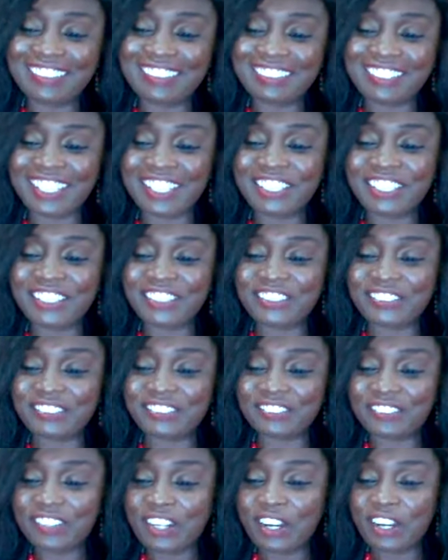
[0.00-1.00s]
Thank
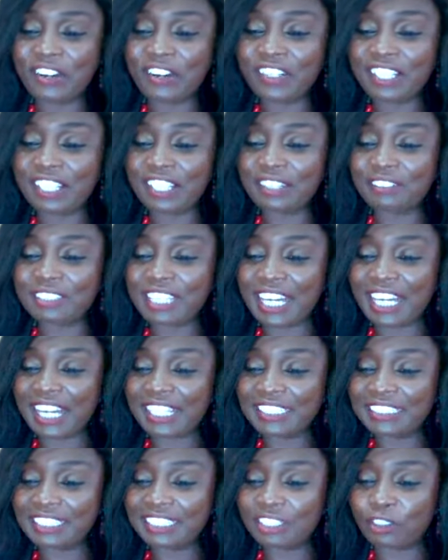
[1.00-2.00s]
you. Okay,
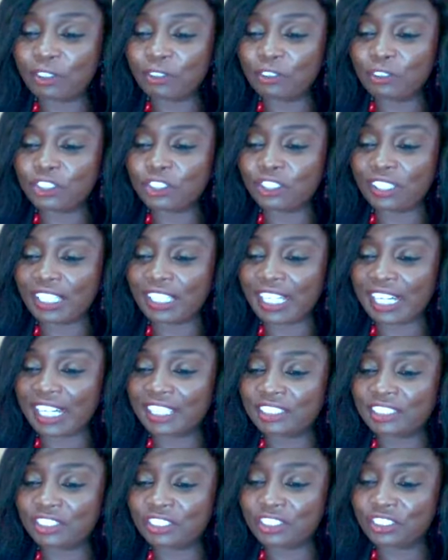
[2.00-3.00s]
Isaac Olushola
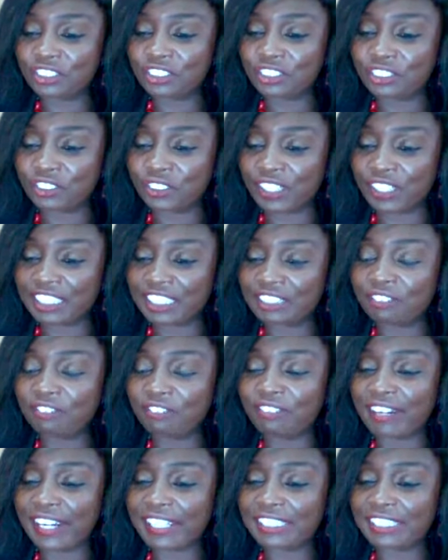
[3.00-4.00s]
has just joined.
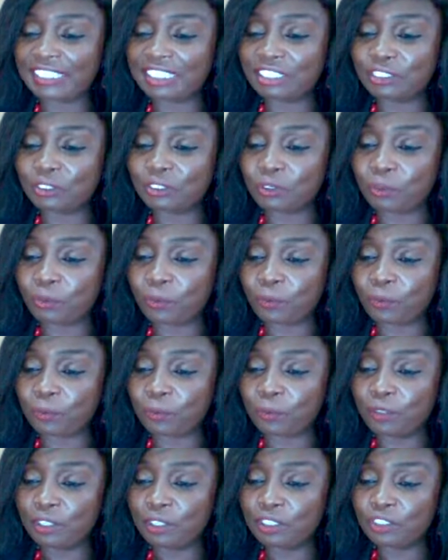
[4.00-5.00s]
Right,
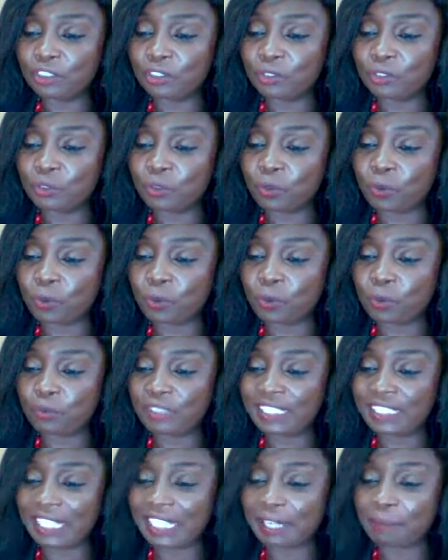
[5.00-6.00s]
Chuku, Chuku
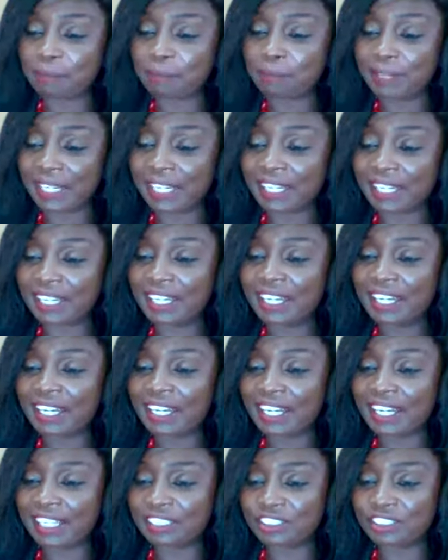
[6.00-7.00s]
Neme
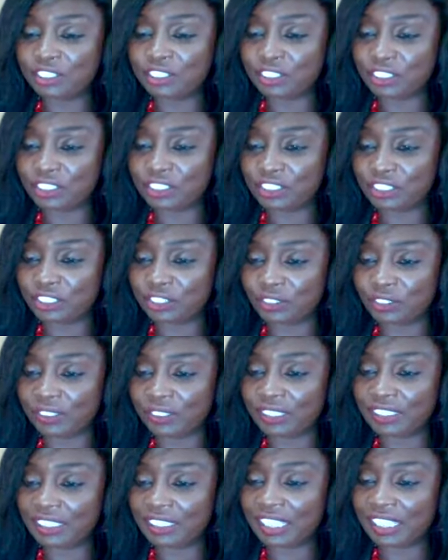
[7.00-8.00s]
has just
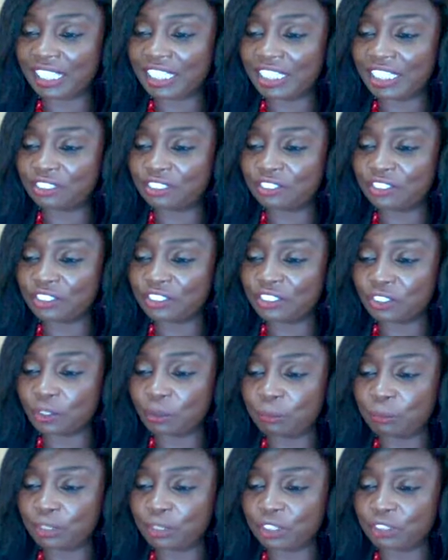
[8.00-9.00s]
joined. Thank you
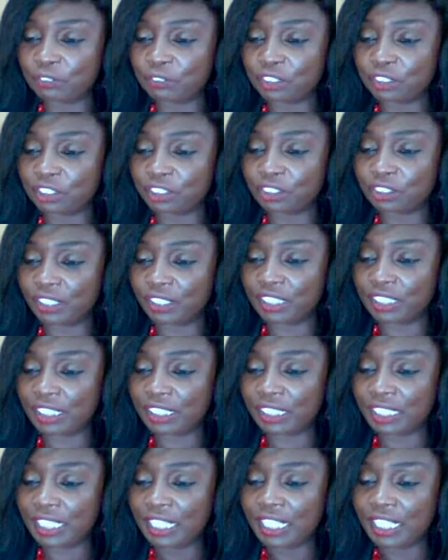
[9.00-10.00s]
so much for
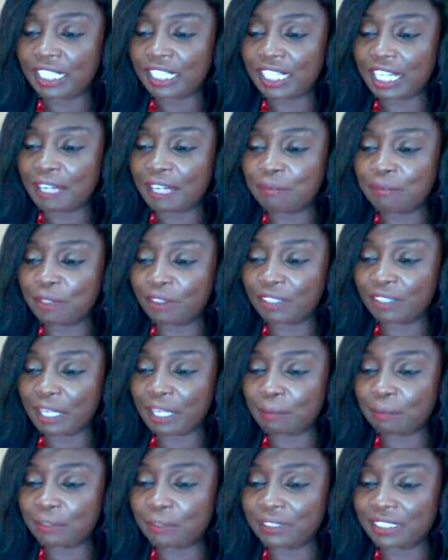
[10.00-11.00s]
joining. Kemi
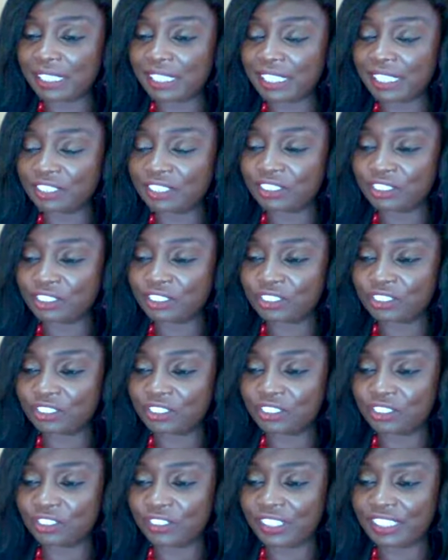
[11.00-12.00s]
Olabode has
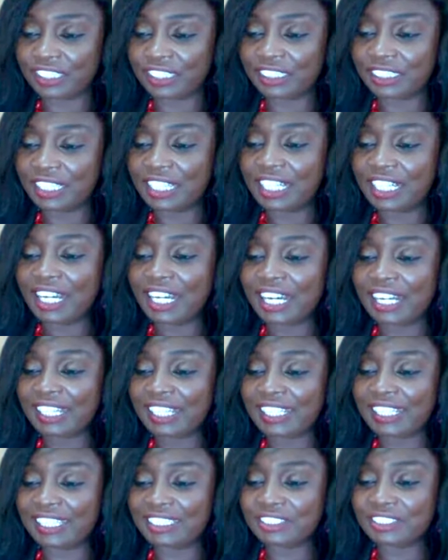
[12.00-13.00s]
just joined. I
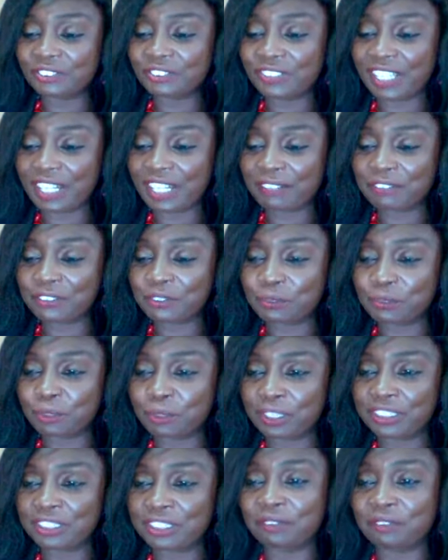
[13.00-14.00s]
guess you'll have to
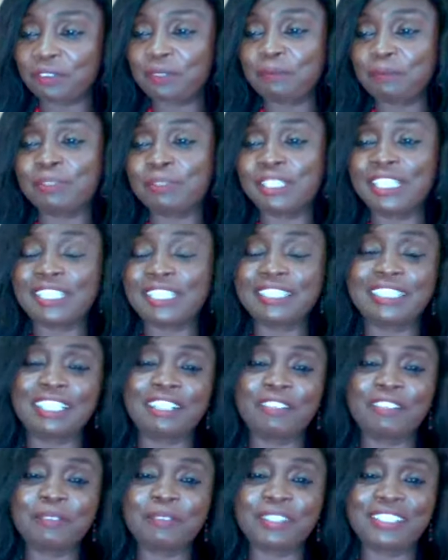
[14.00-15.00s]
watch the replay
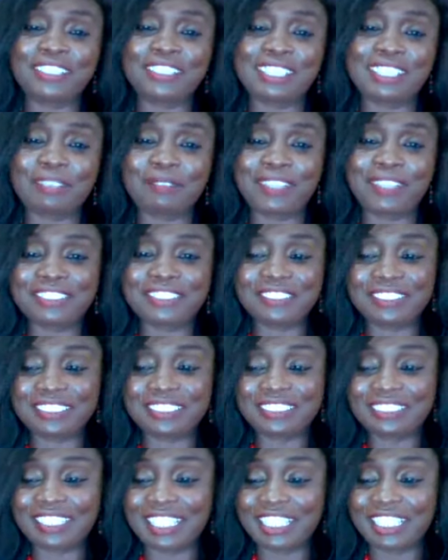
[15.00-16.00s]
now because I'm actually
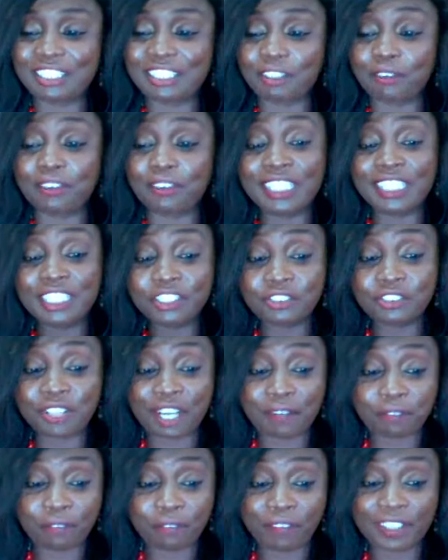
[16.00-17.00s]
signing up. Unless you
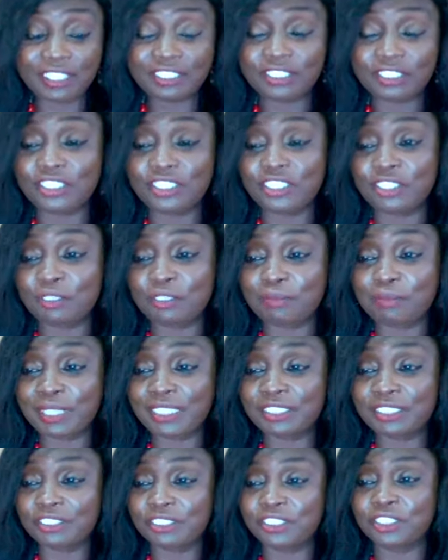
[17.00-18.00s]
have questions on
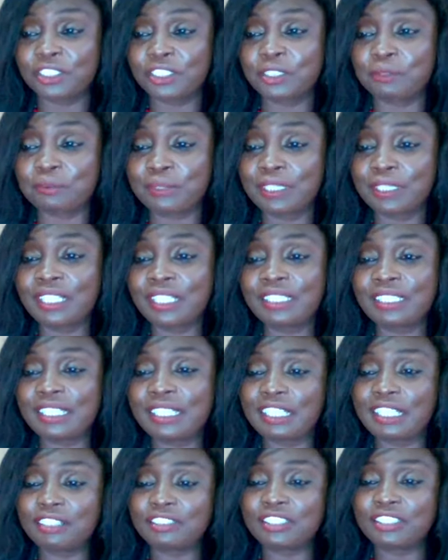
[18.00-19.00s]
mentorship,
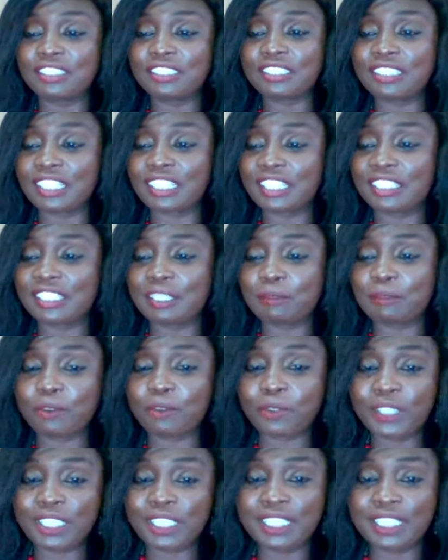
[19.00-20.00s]
then I'll just take them
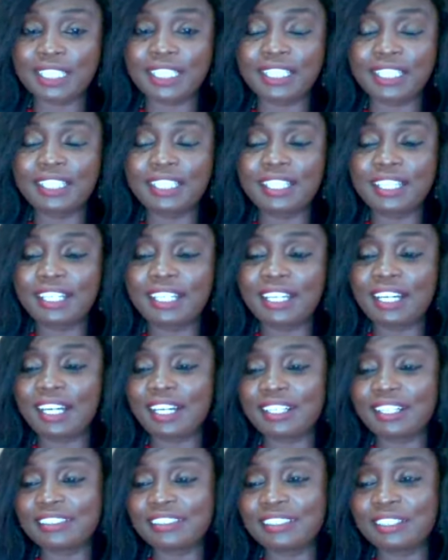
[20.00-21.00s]
quickly
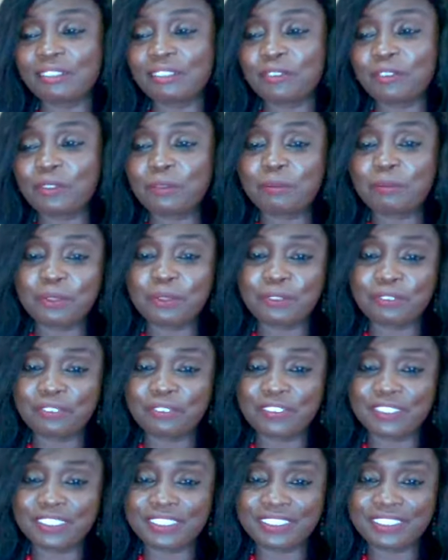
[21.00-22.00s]
and then we'll move
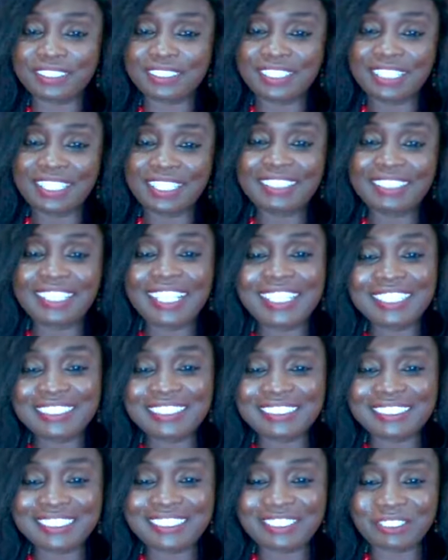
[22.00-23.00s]
on. Thank
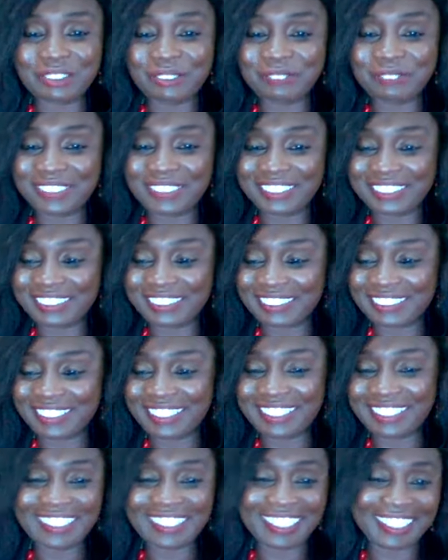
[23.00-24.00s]
you so much.
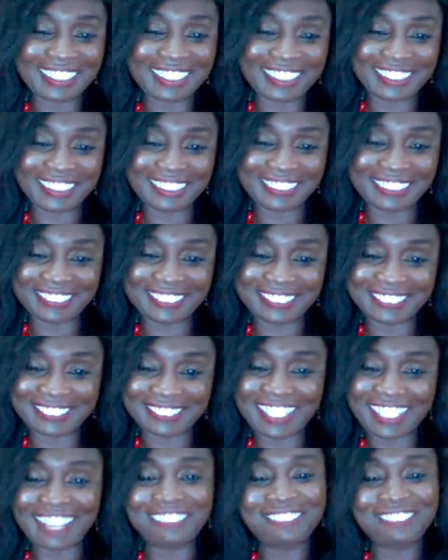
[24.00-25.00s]
Thank you.
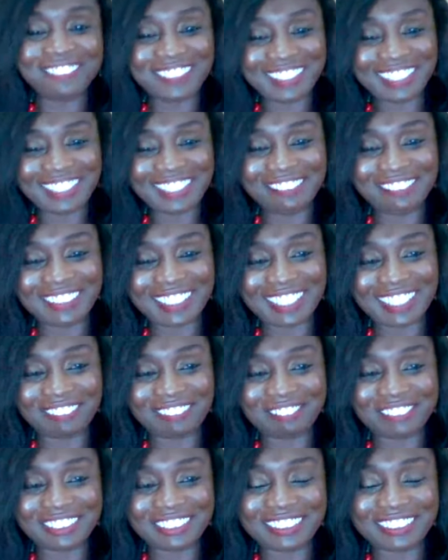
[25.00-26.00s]
I really, really
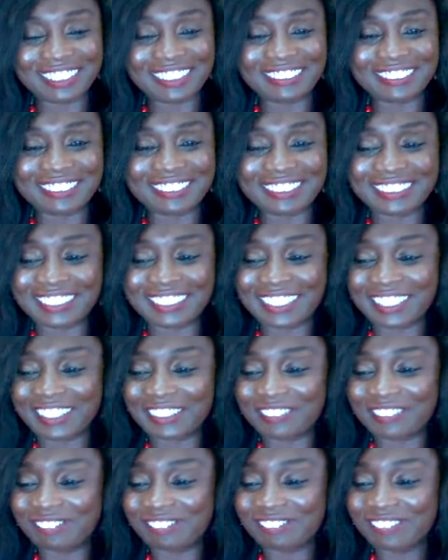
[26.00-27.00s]
appreciate your
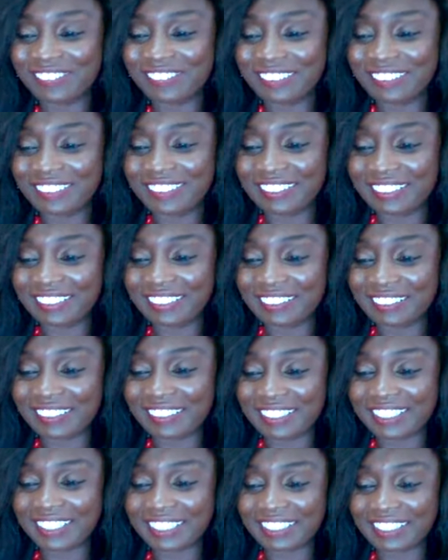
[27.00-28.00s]
time.
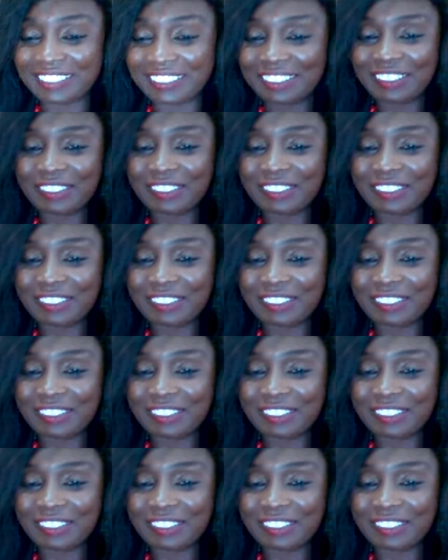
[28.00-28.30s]
Okay.